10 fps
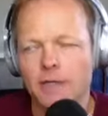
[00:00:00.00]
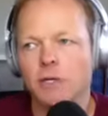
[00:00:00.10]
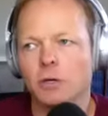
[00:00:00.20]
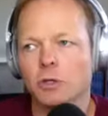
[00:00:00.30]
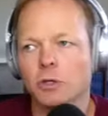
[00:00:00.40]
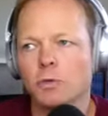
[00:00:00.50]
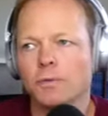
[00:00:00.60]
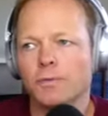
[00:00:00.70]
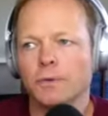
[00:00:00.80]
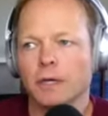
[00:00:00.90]
So you
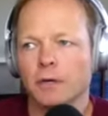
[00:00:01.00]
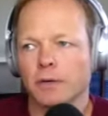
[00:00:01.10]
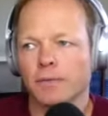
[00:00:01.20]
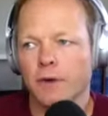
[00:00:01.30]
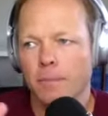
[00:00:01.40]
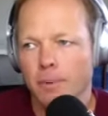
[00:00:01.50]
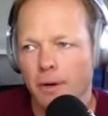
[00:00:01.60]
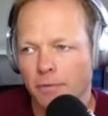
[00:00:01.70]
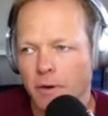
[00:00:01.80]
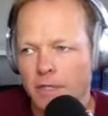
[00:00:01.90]
figured, if I'm
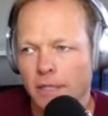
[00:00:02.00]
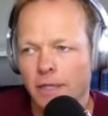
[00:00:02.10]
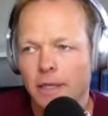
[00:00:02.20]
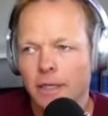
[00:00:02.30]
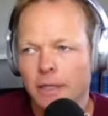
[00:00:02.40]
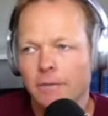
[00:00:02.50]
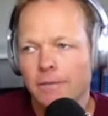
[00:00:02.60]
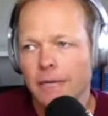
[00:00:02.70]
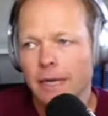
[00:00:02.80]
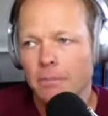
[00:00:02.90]
paraphrasing,
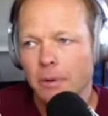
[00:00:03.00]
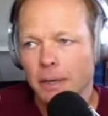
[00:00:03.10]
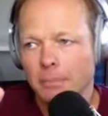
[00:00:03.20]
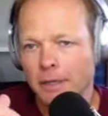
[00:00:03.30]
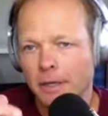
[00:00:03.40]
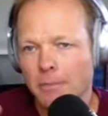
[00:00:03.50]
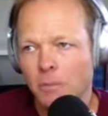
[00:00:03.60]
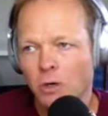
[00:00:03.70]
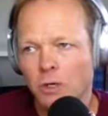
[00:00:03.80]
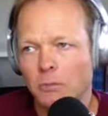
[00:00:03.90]
that by picking up
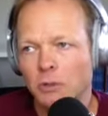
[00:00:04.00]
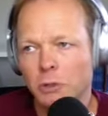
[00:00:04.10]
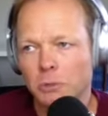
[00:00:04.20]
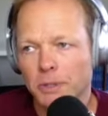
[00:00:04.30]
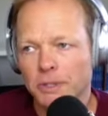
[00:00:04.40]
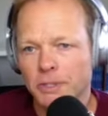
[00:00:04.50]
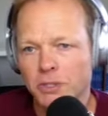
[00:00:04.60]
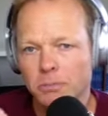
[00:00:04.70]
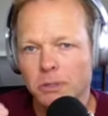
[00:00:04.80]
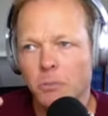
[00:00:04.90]
more commercial business,
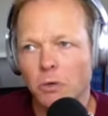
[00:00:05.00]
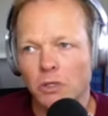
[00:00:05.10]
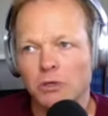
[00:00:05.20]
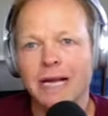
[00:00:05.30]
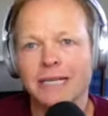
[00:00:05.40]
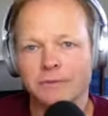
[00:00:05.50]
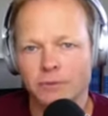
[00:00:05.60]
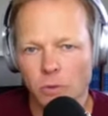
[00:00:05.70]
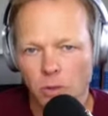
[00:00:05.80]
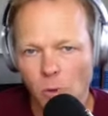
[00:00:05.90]
you'd be more attractive
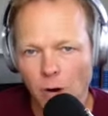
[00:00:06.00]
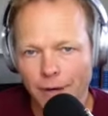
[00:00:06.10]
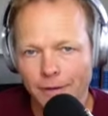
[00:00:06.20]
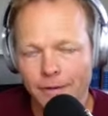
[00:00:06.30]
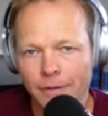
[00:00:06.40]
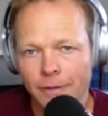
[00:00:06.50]
to an acquirer.